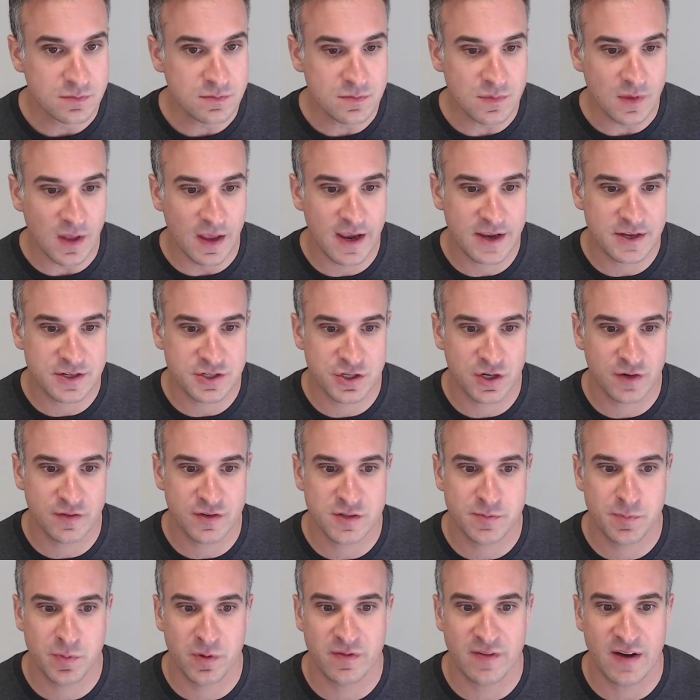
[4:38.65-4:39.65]
a service
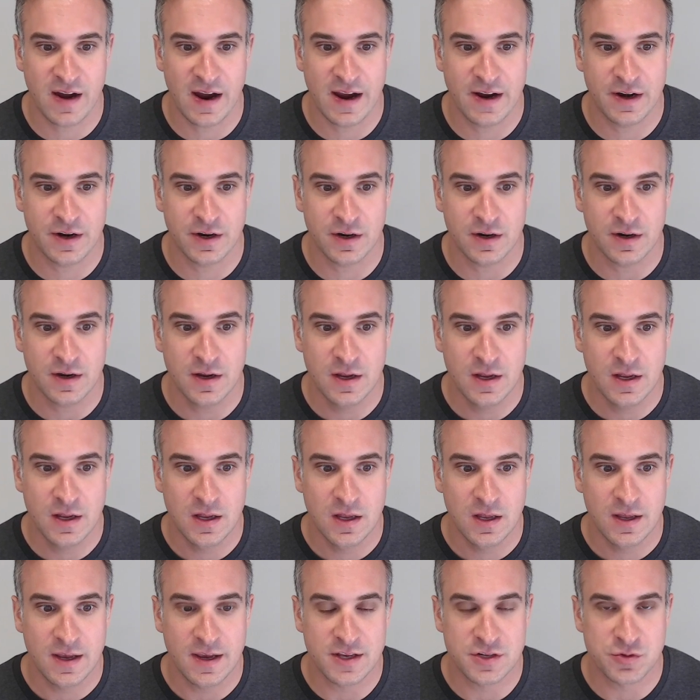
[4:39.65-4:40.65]
provider
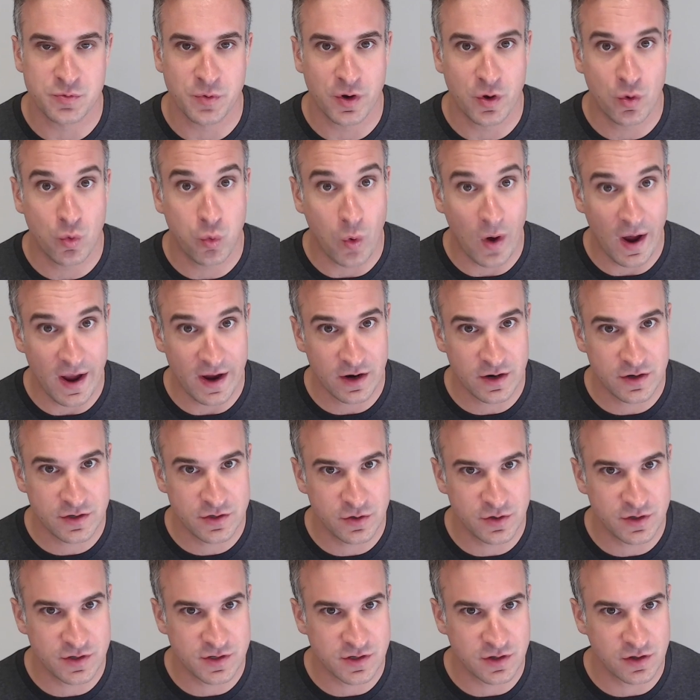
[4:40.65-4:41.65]
is required to
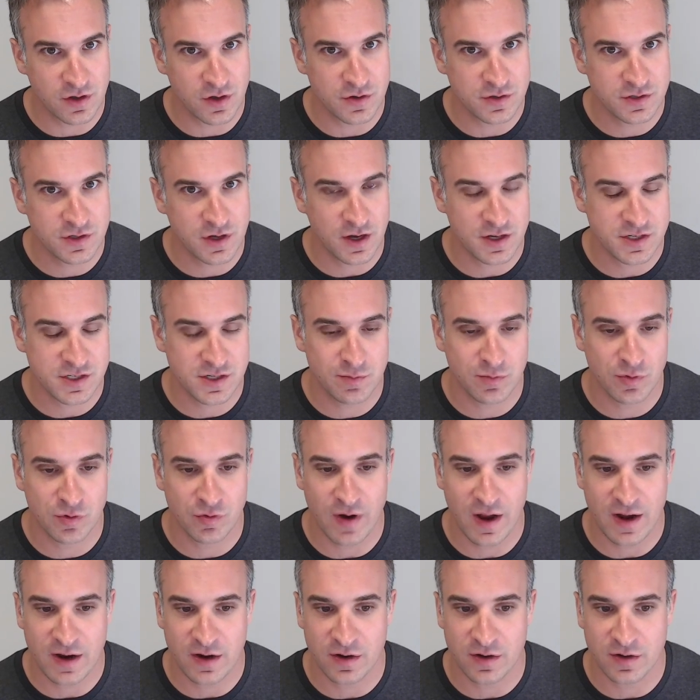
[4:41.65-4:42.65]
disclose customer
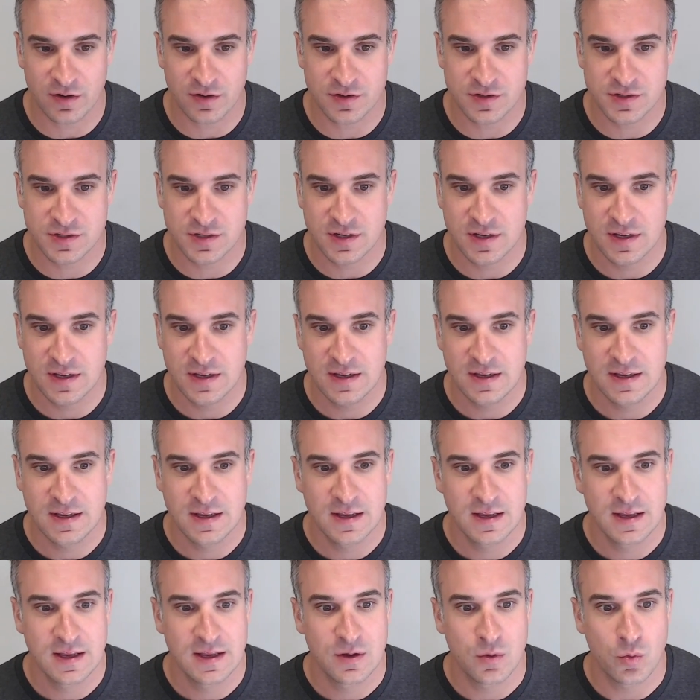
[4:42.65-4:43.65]
records
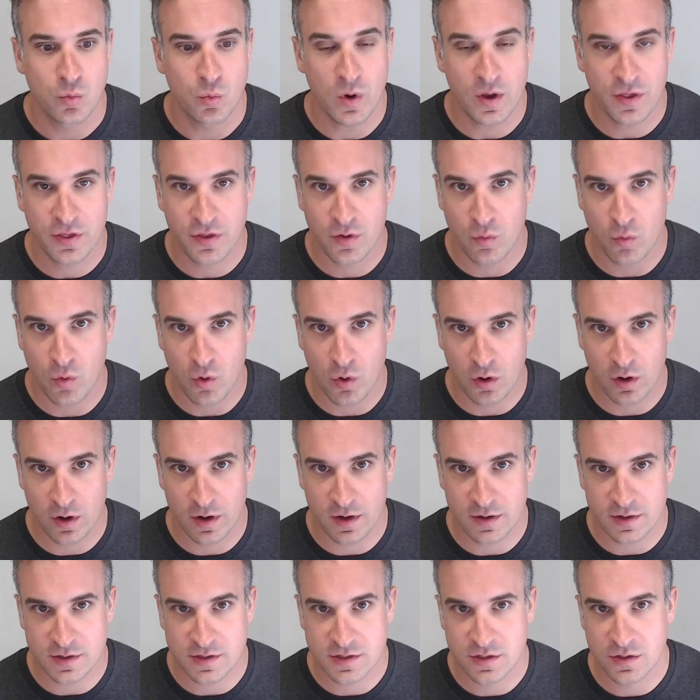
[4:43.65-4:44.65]
with a
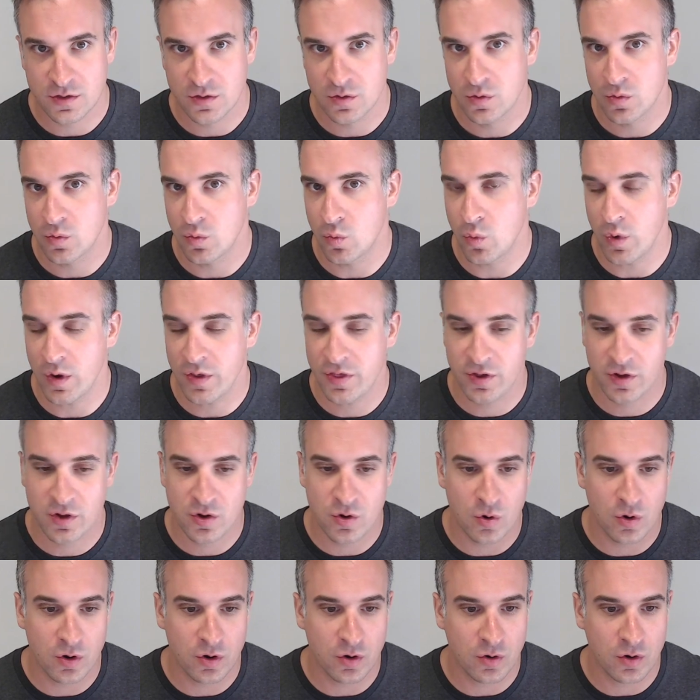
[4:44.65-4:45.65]
warrant, with a
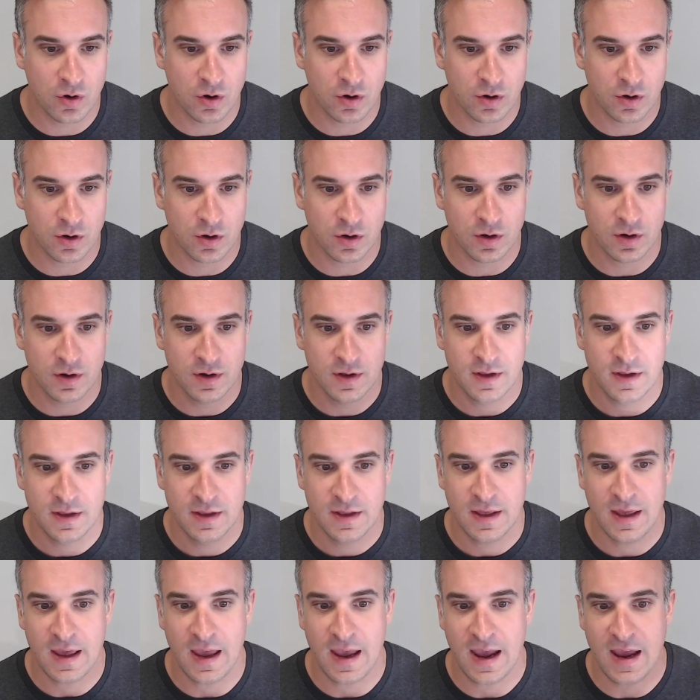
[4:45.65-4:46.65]
court order,
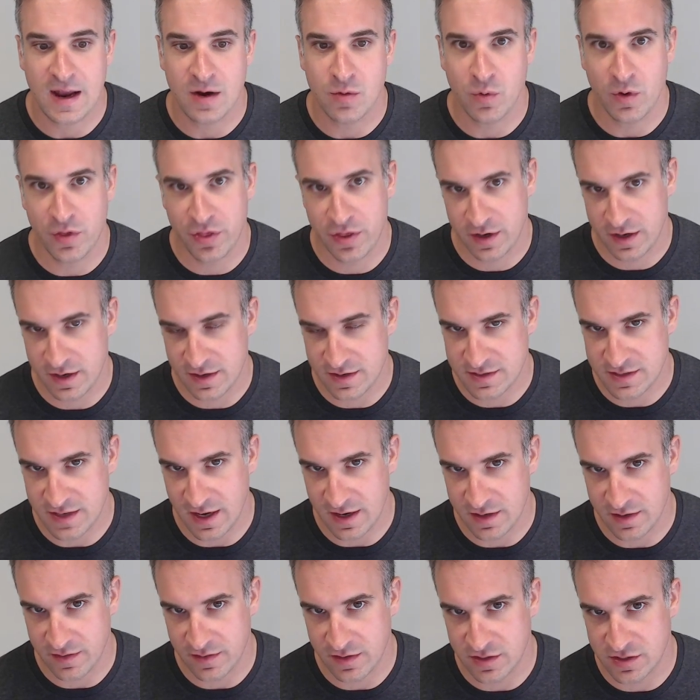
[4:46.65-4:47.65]
and with the
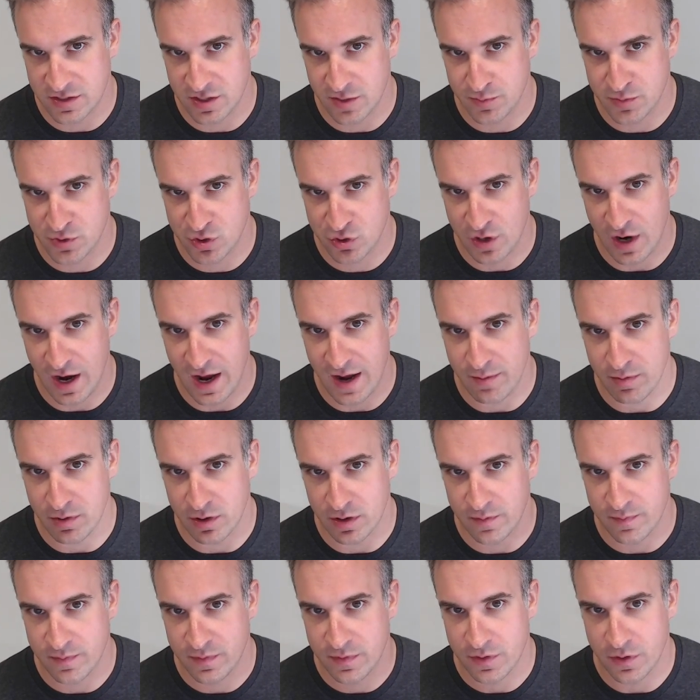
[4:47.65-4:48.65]
consent of the subscriber.
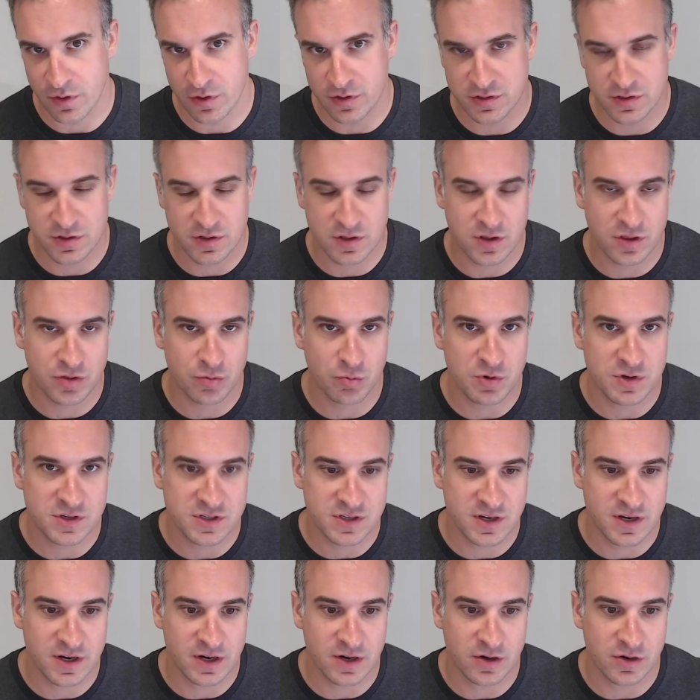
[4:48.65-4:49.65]
Those are the three
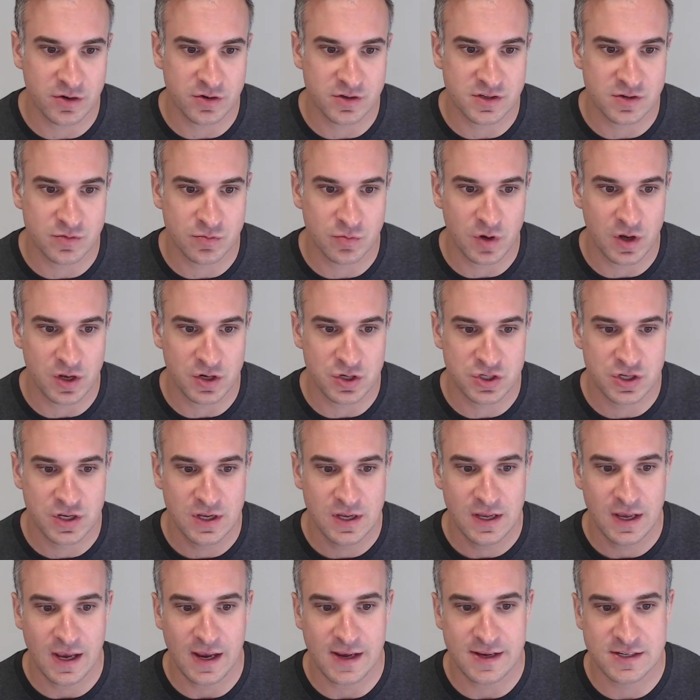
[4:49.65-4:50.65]
scenarios in which
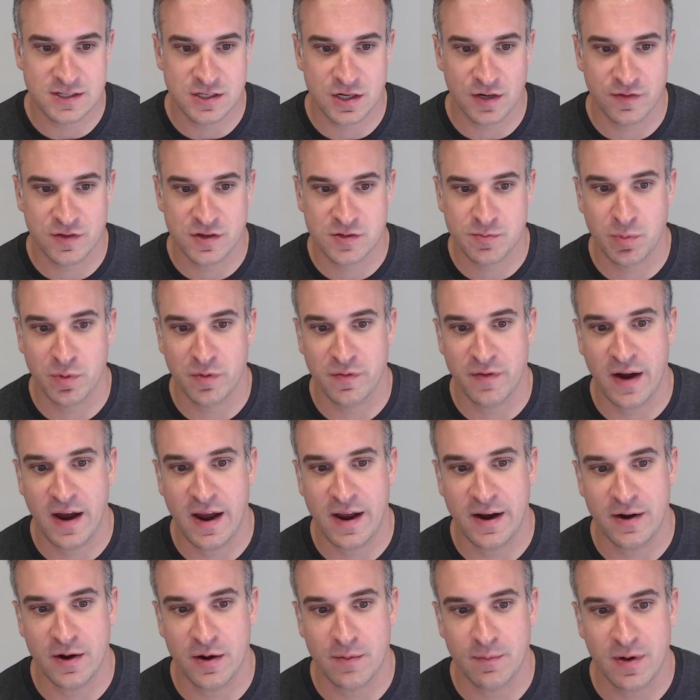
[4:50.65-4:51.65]
a service
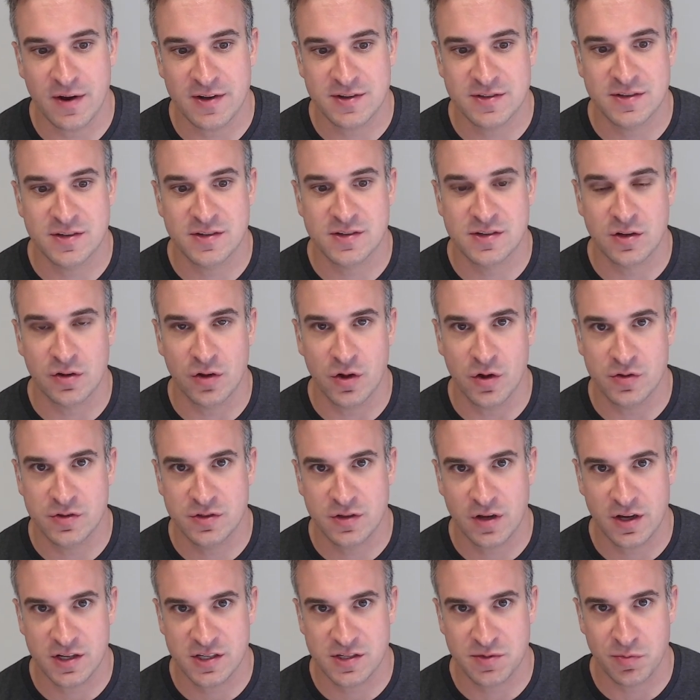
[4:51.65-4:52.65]
provider must disclose
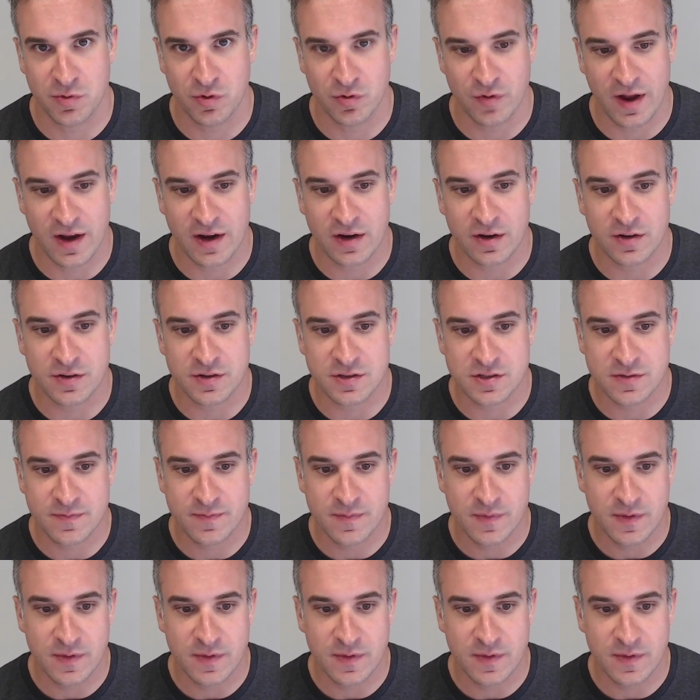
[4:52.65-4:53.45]
customer records.